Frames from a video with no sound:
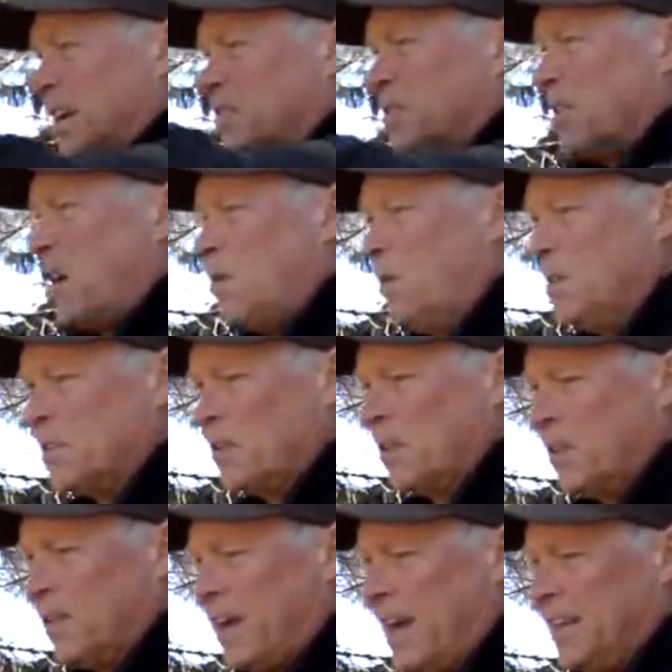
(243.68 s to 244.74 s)
It's always a
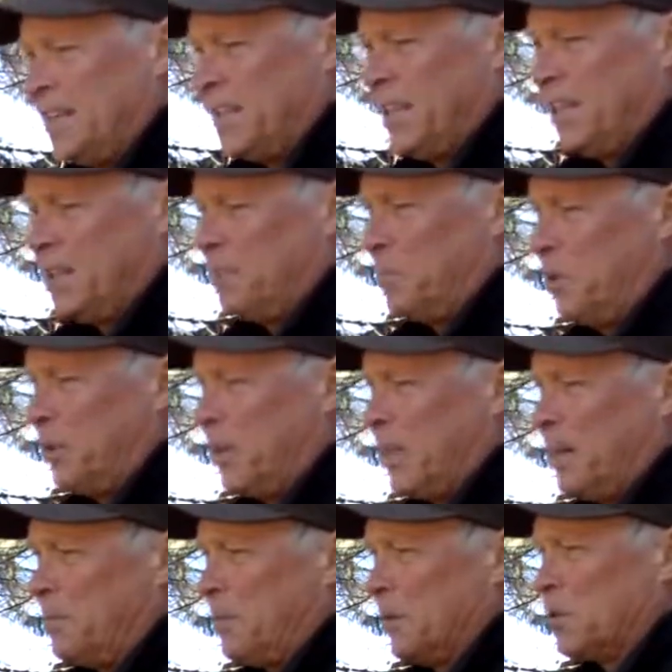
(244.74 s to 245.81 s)
good idea to put a
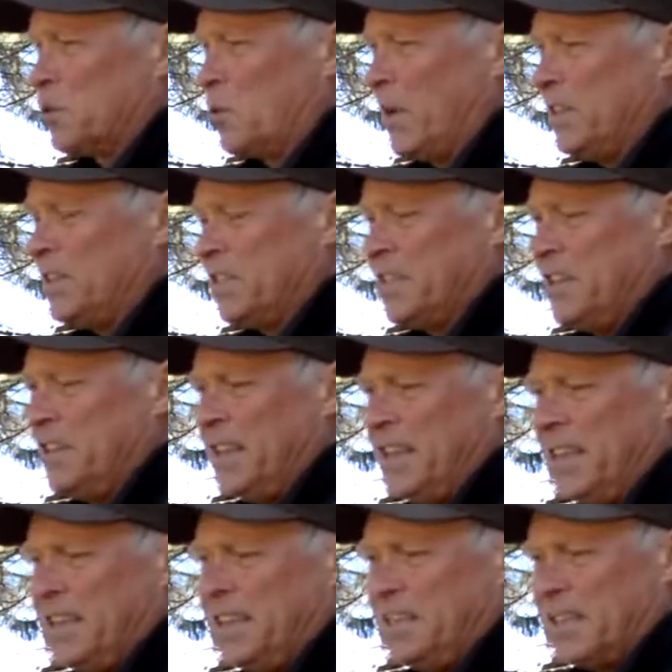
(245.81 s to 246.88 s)
couple twists in
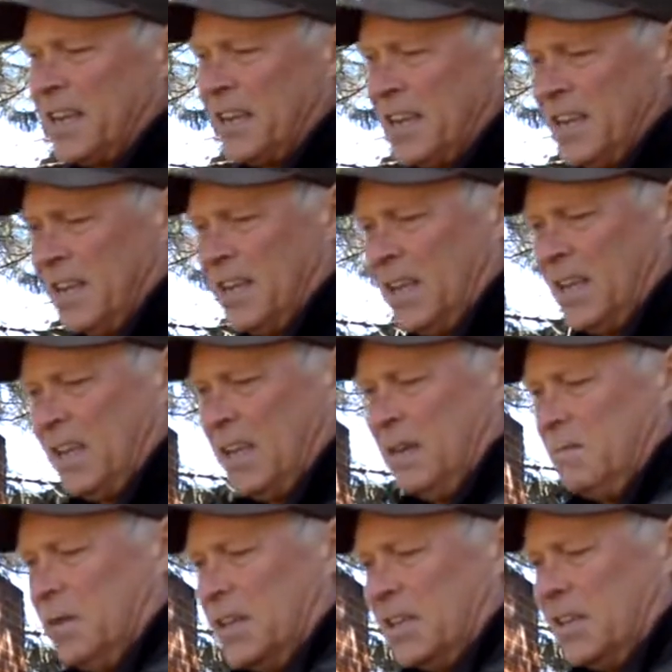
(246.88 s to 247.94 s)
these,
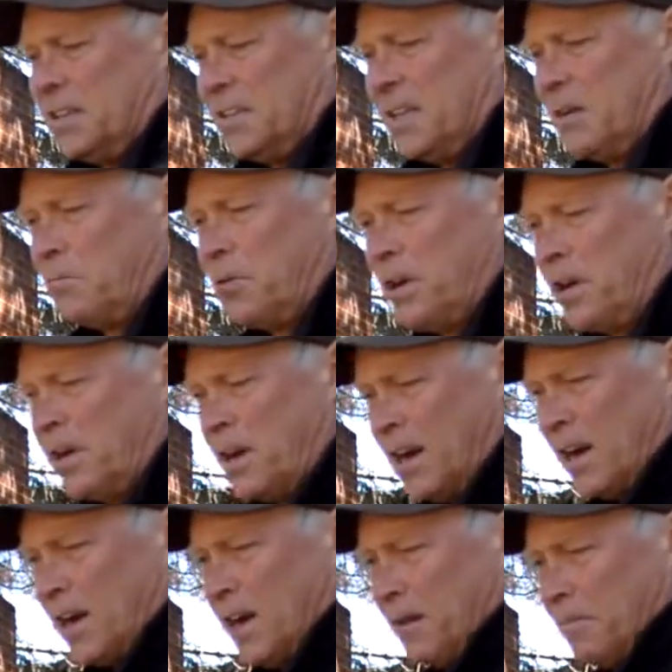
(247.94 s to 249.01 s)
because they will
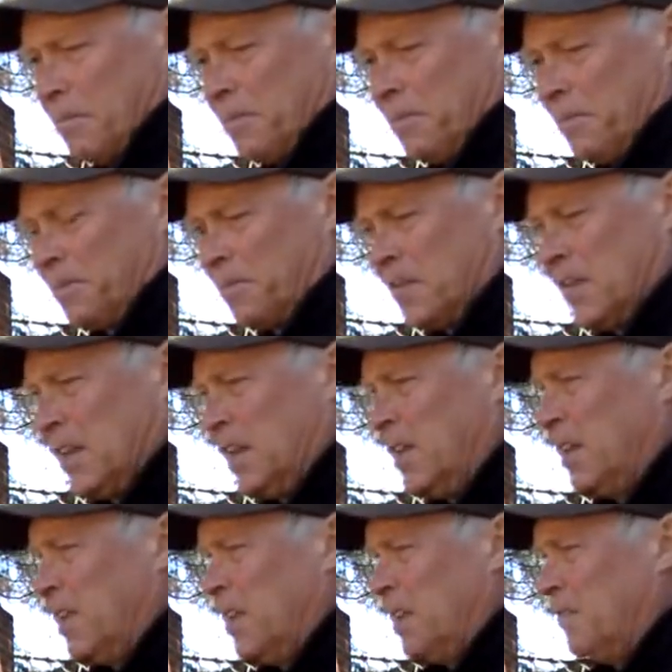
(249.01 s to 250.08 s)
hum.
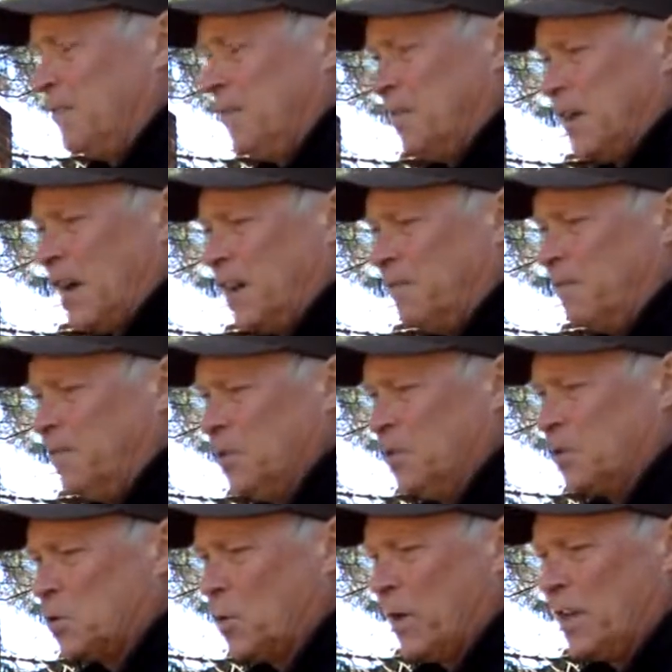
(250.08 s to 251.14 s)
If you've got a few
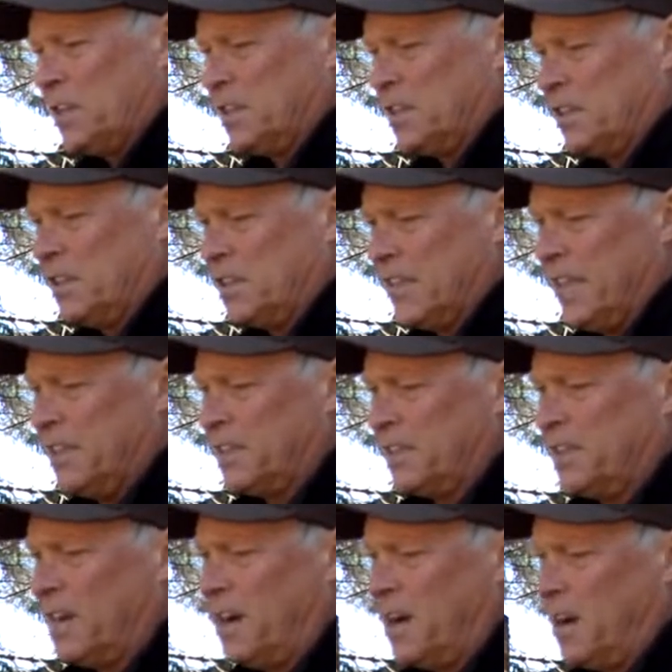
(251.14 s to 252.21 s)
twists, it takes
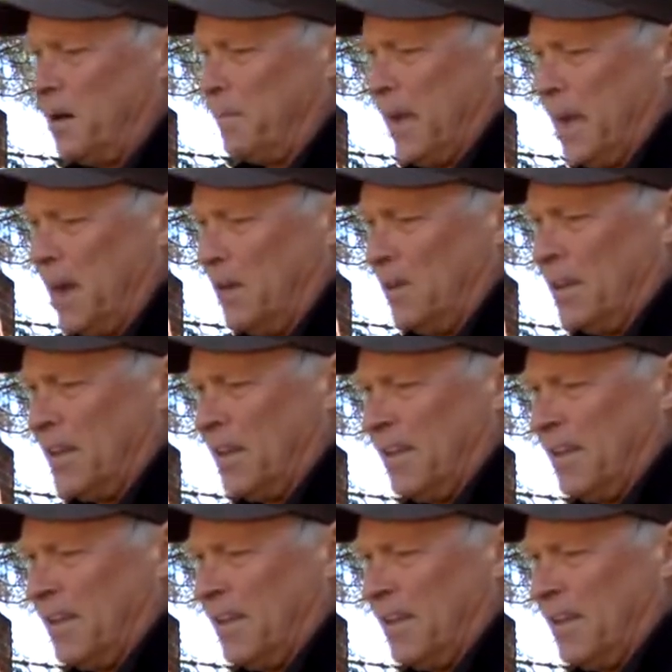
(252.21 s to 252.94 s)
the hum out.